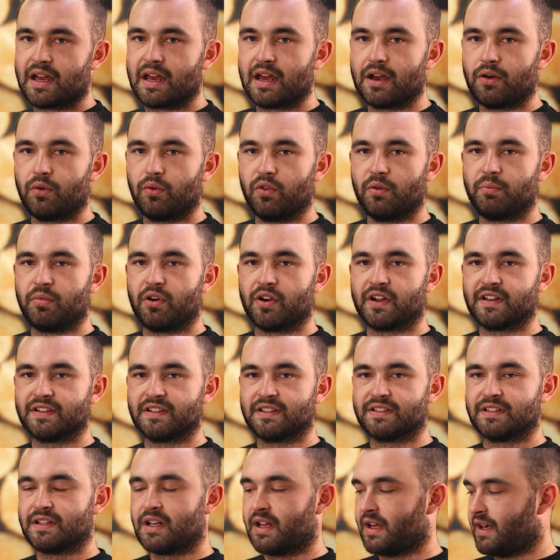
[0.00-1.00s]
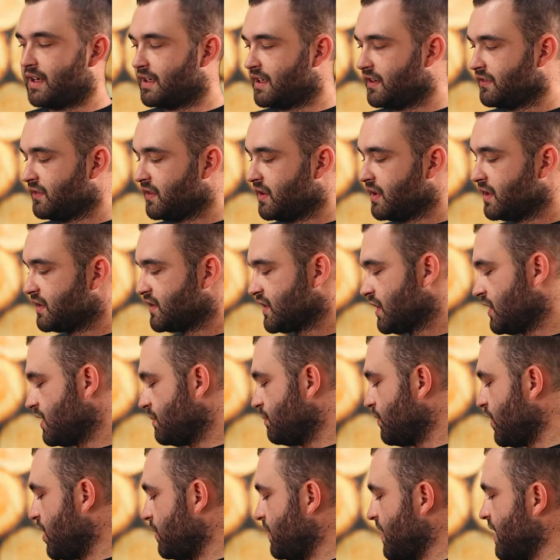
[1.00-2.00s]
All the pockets are slightly different. So at the
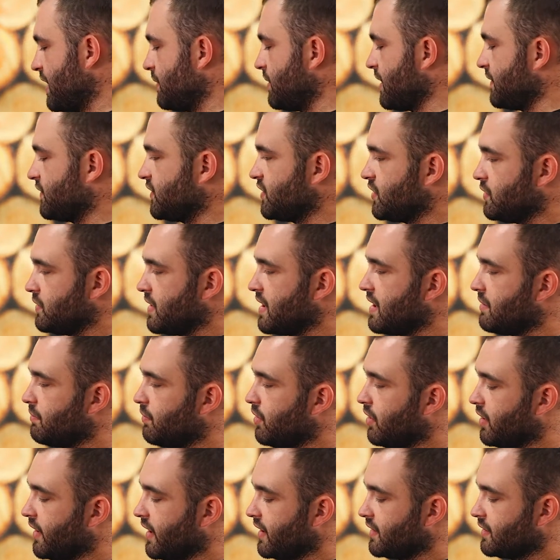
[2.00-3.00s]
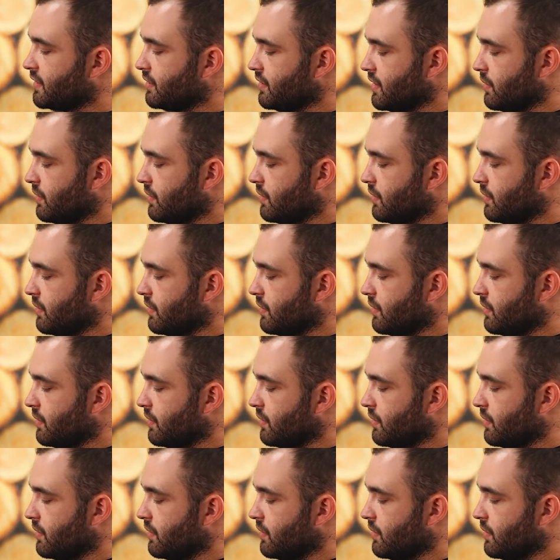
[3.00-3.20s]
bottom here we have two hip pockets.